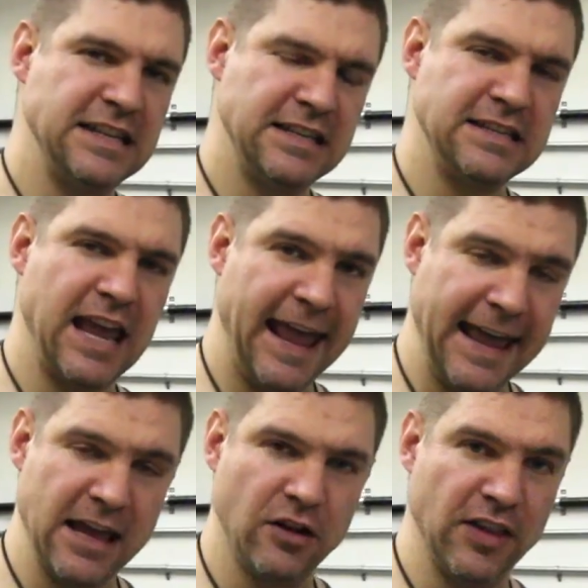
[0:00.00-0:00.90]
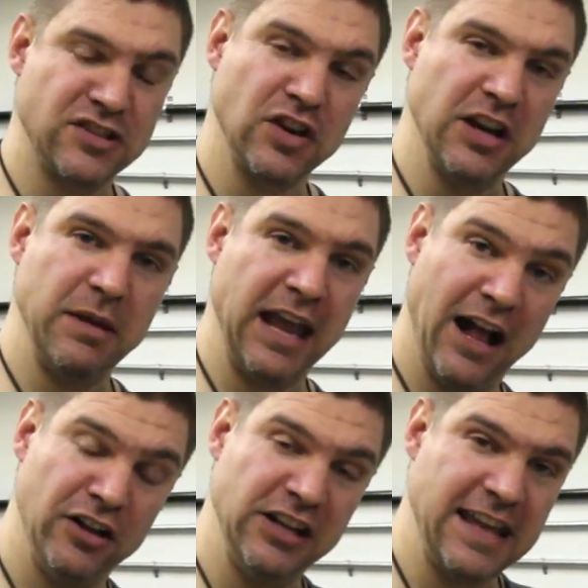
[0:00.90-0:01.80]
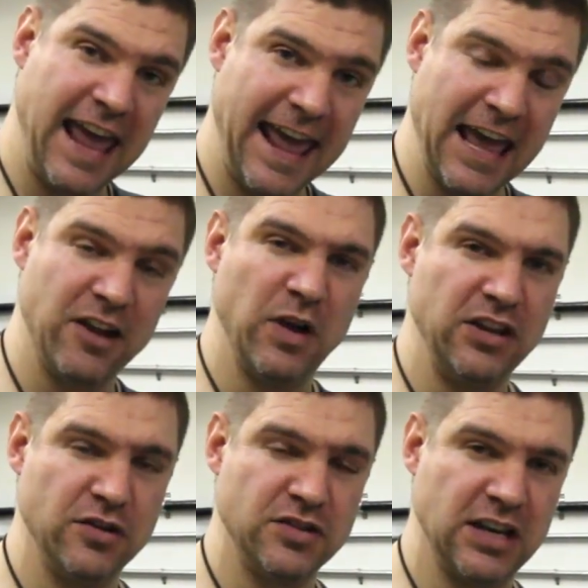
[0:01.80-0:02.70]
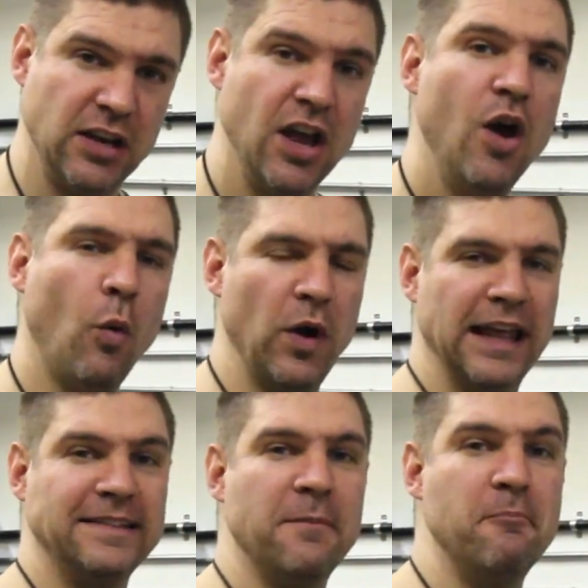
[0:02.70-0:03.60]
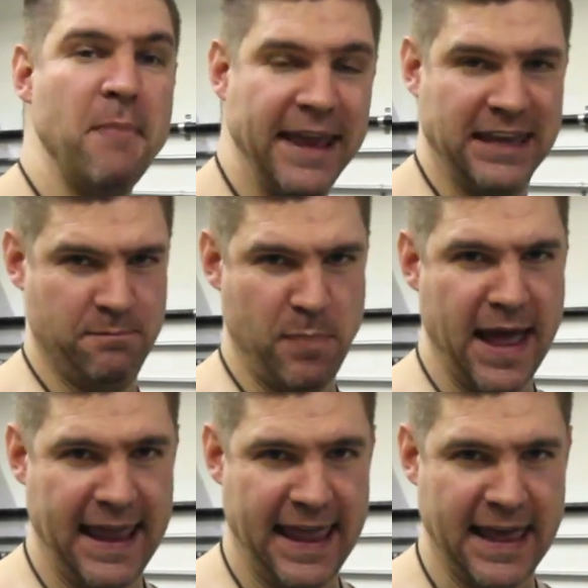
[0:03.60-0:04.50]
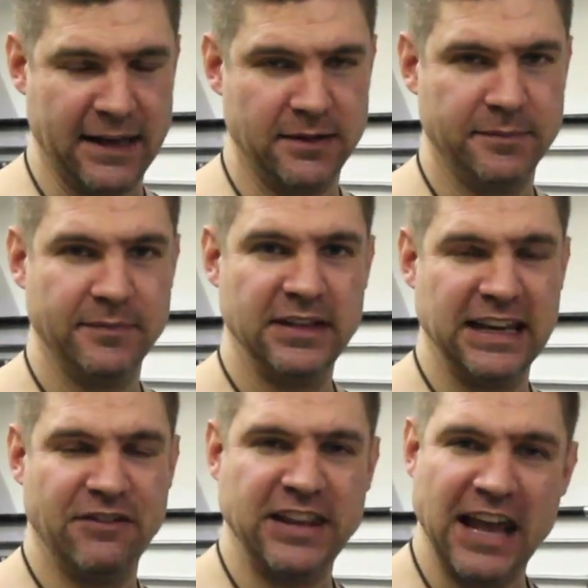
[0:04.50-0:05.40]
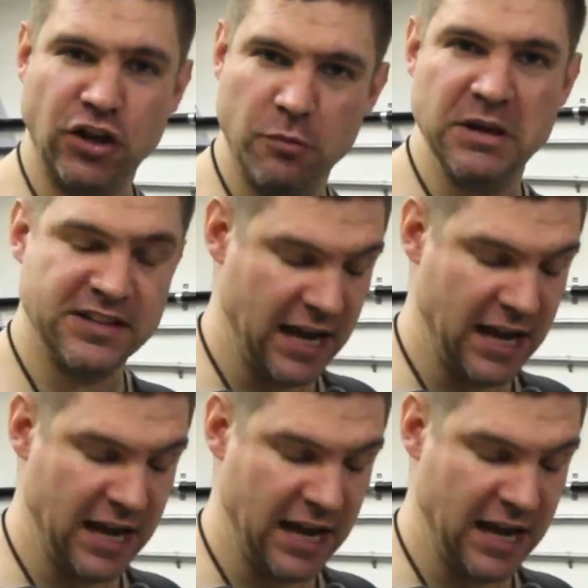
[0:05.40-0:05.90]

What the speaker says: this is a handle that's going to be held in the hand when using, we like to make it by hand. Give it that human